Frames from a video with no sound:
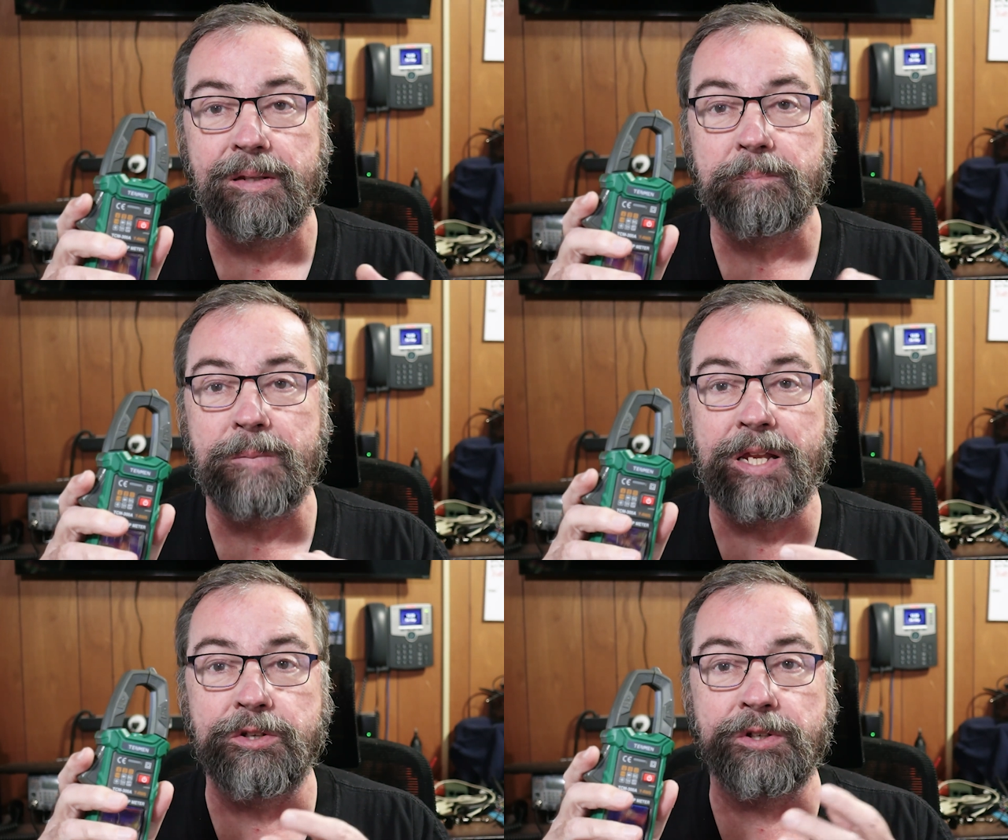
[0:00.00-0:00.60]

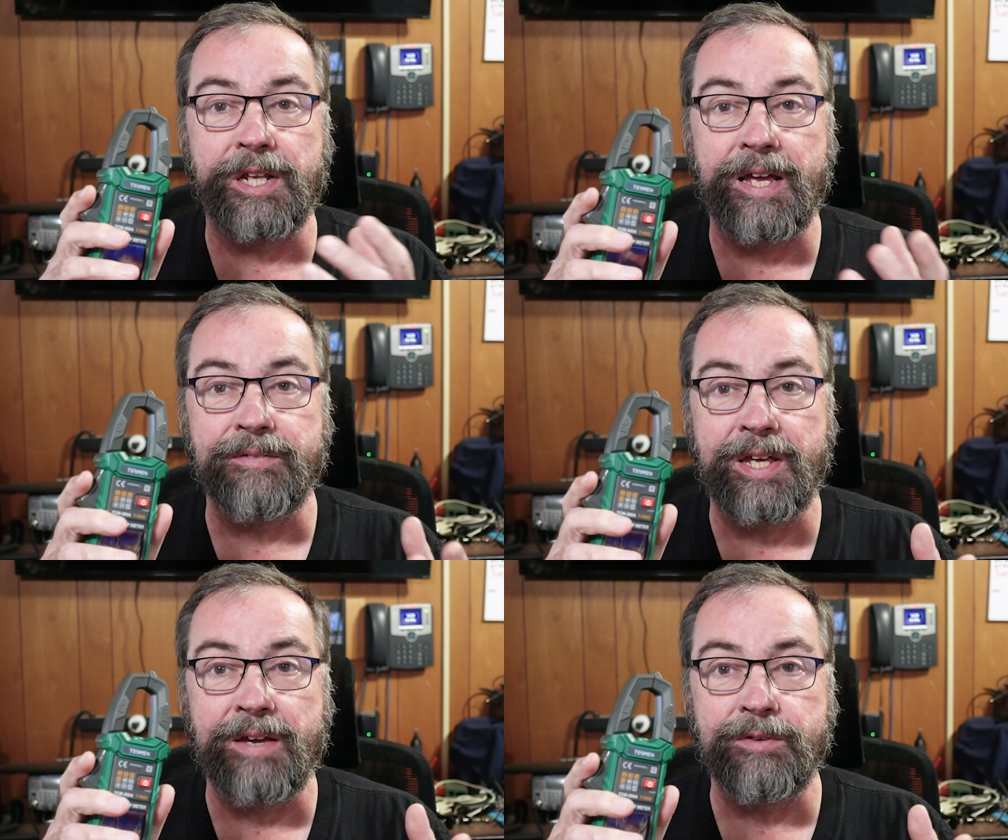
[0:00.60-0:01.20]
and you're going to have
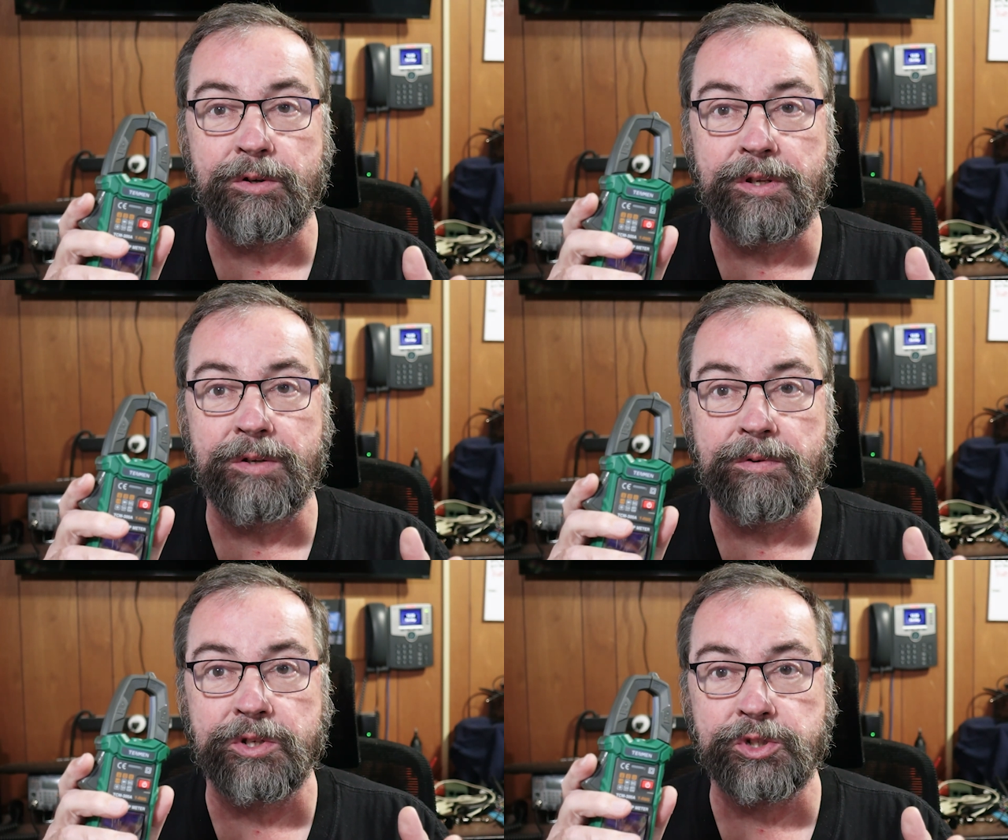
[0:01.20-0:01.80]
a heavier
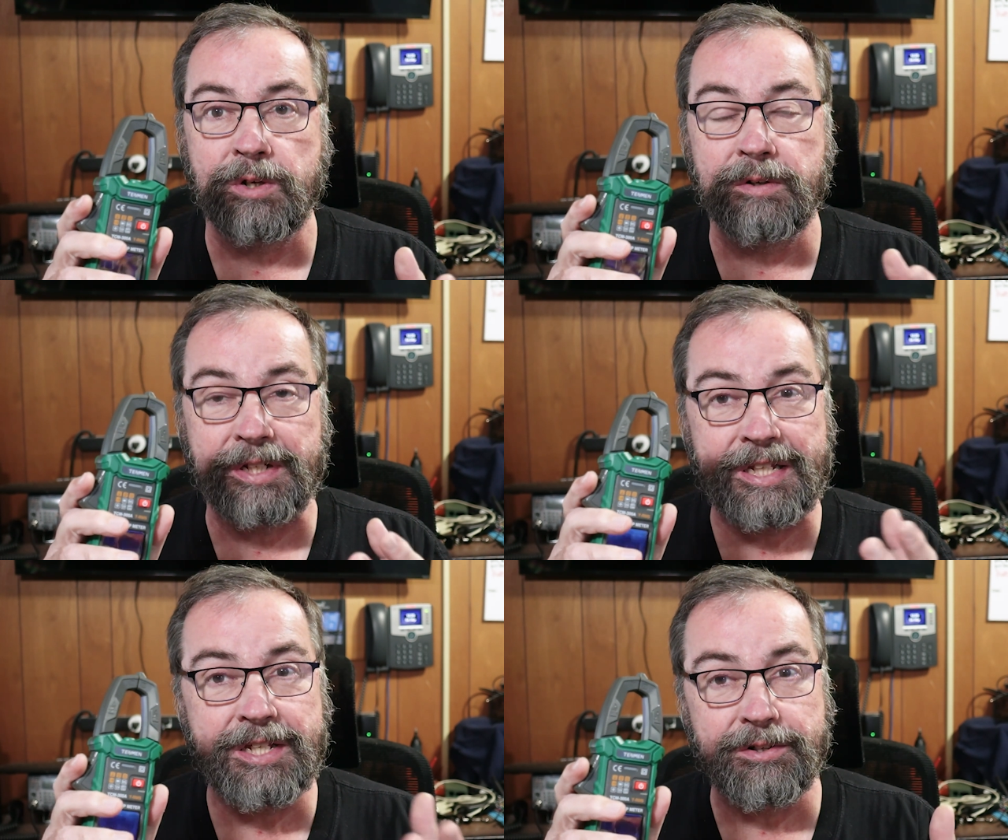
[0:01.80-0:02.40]
inrush current.
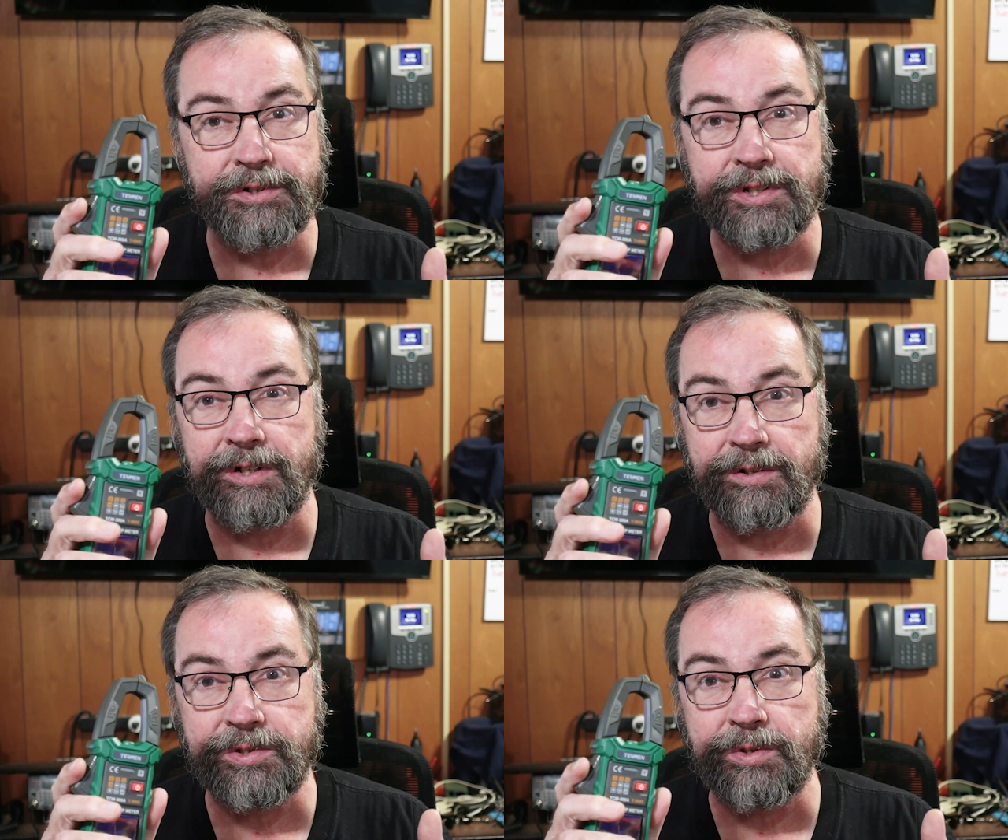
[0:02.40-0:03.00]
Heaters can
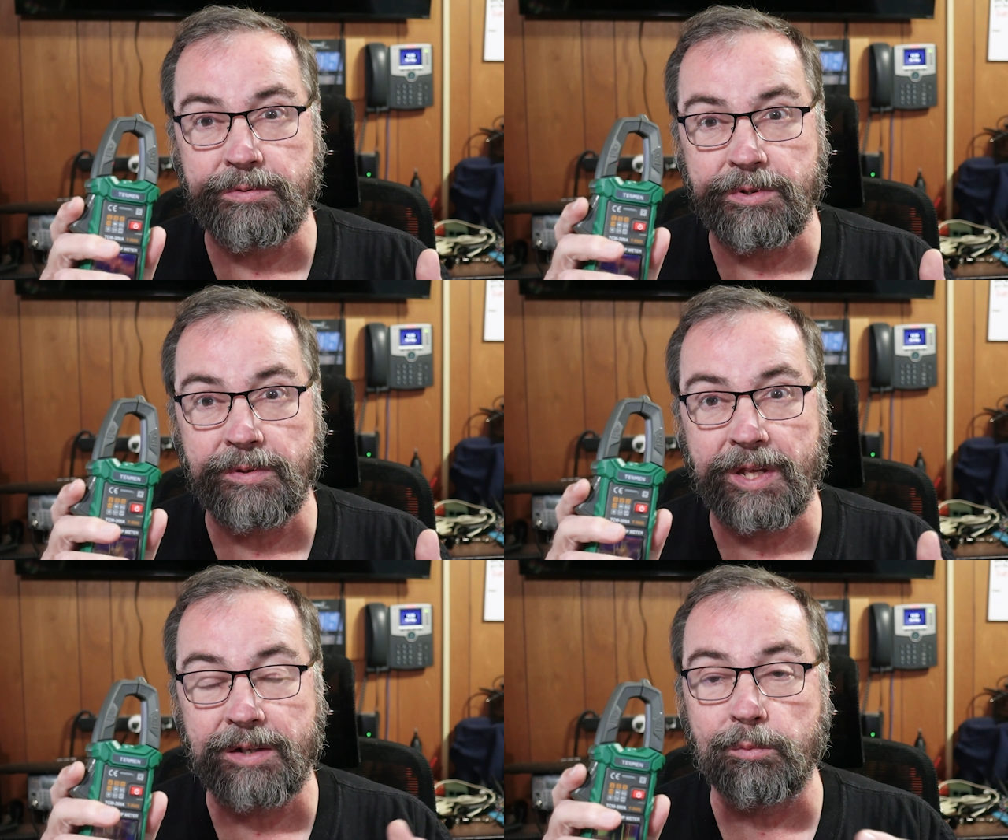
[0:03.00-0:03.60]
also do
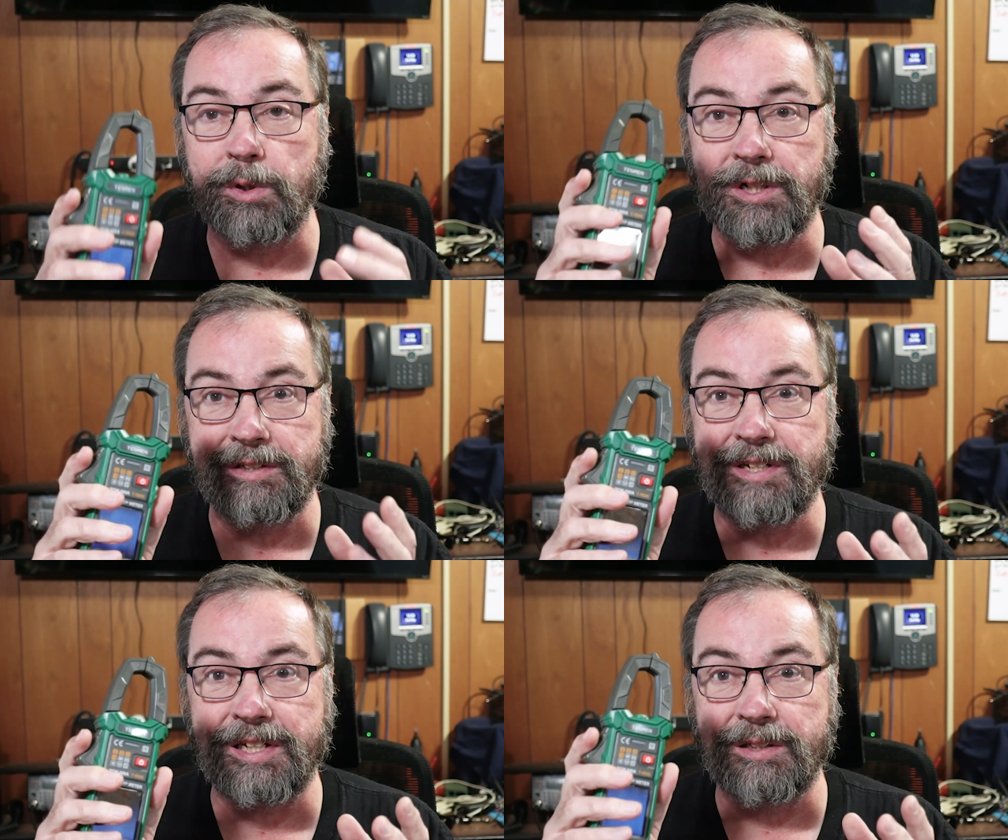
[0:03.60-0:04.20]
that, and we're going to
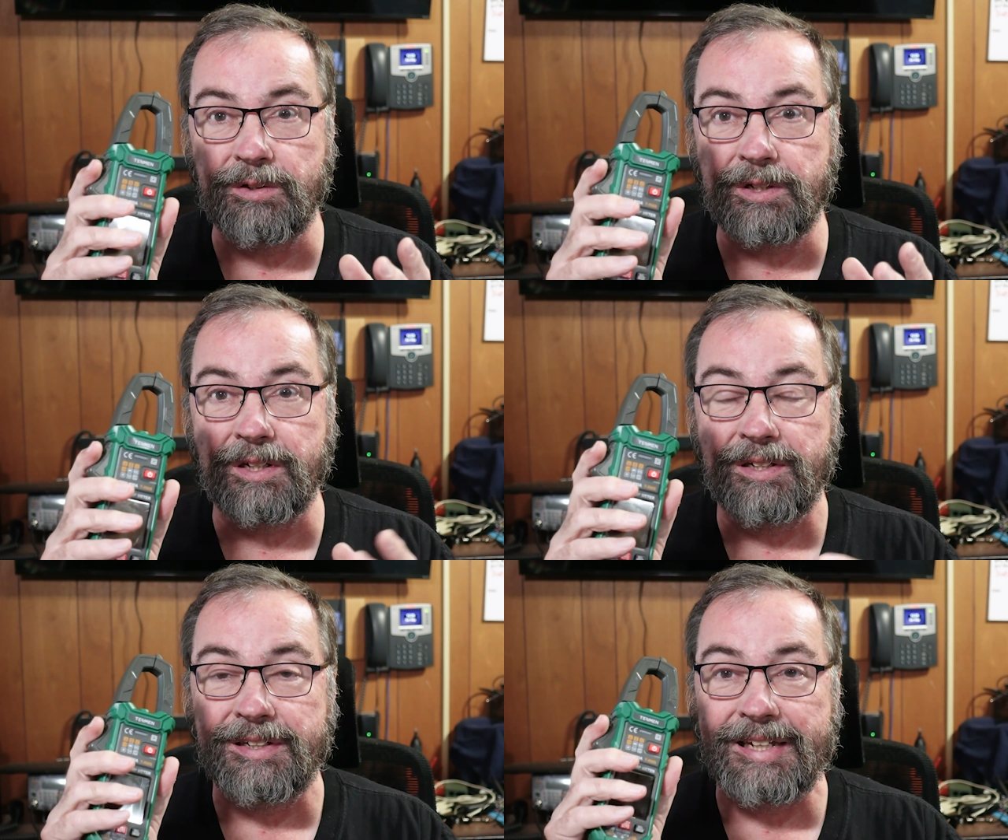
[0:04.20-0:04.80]
take a look
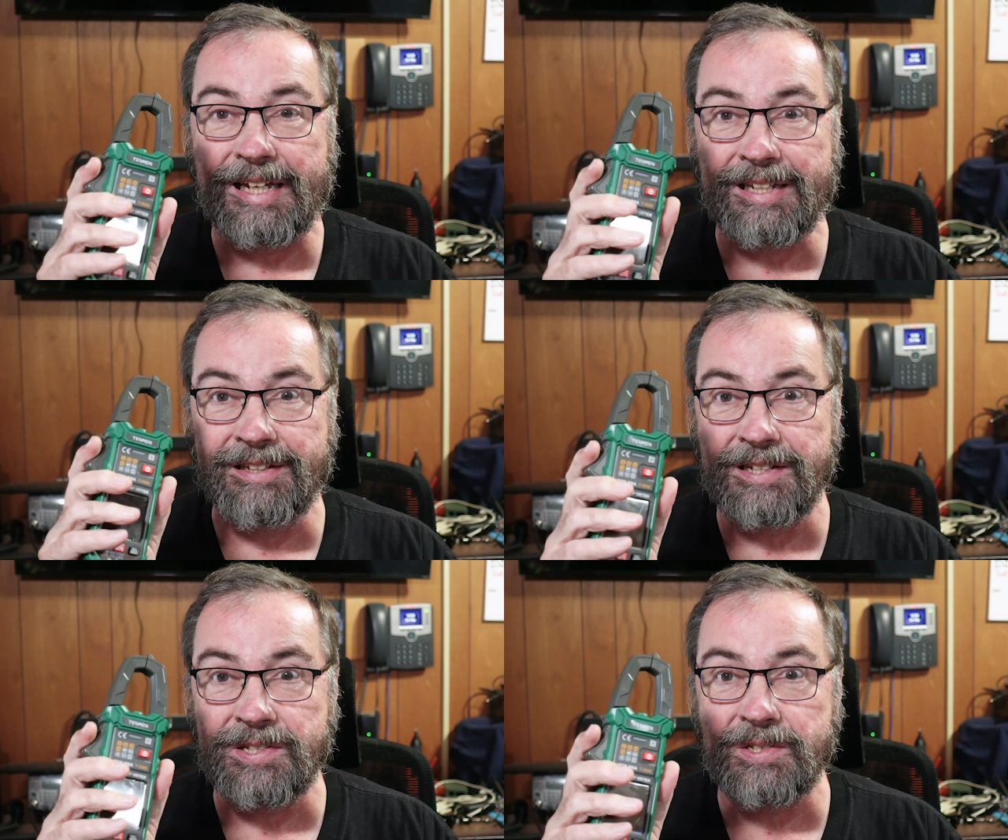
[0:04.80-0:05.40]
at
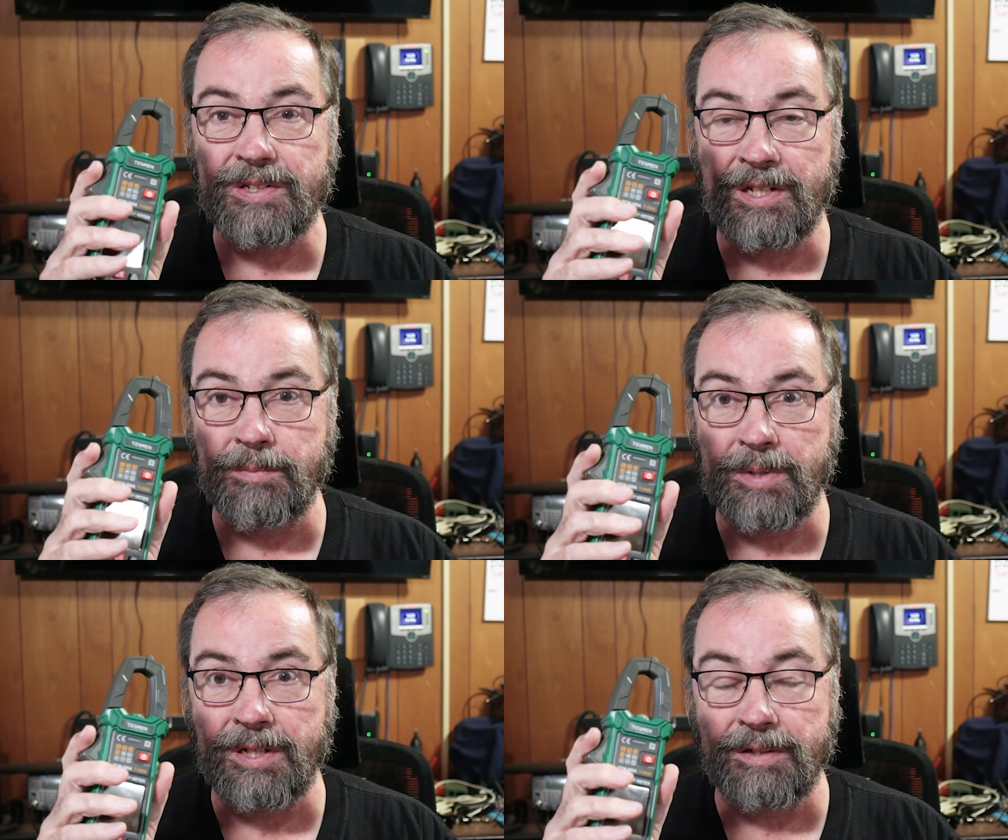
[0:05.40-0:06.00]
this in a
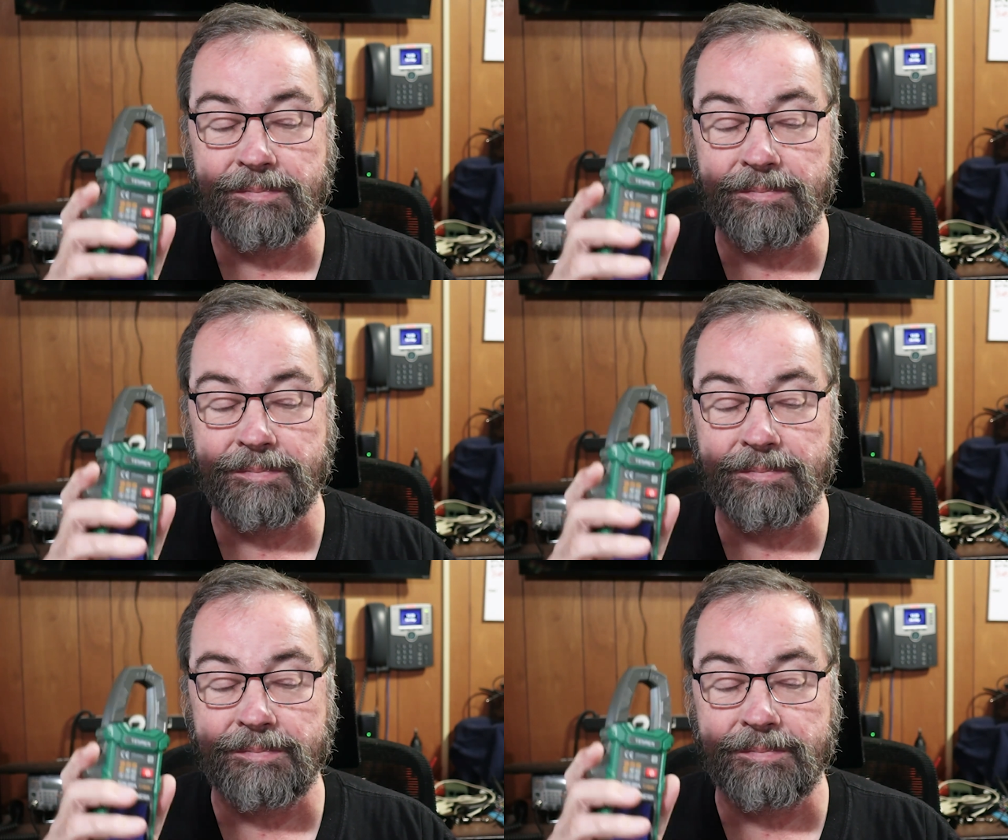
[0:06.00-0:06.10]
minute.